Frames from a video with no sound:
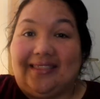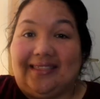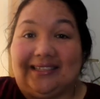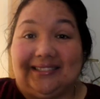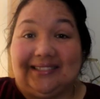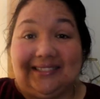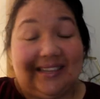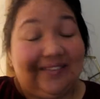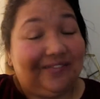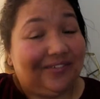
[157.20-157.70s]

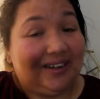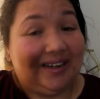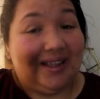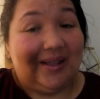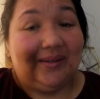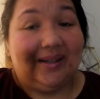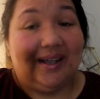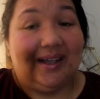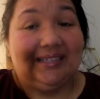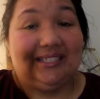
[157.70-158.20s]
That's it for
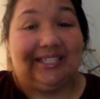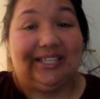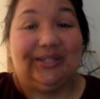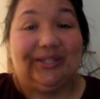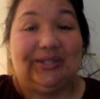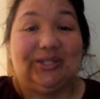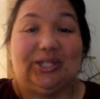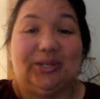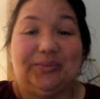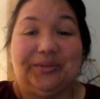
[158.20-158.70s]
now, guys. Thank
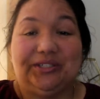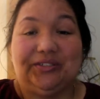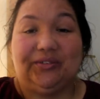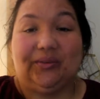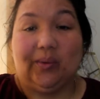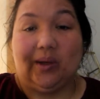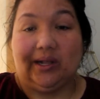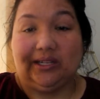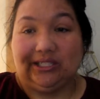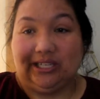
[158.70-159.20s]
you so much
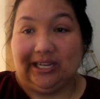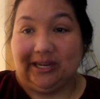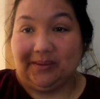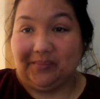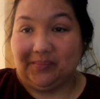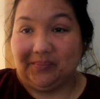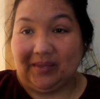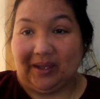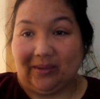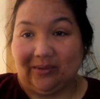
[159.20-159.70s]
for
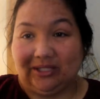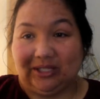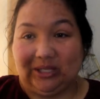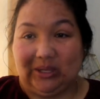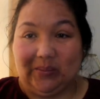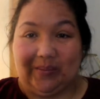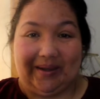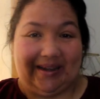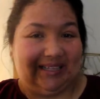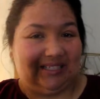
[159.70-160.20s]
watching. I will see
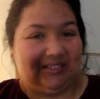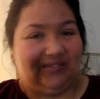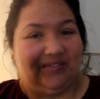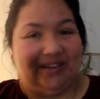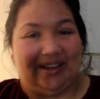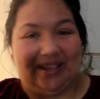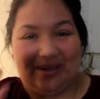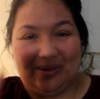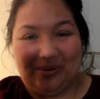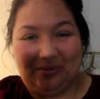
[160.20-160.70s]
you in my next
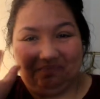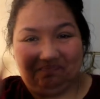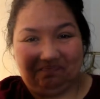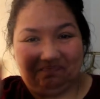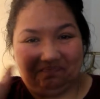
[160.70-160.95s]
video.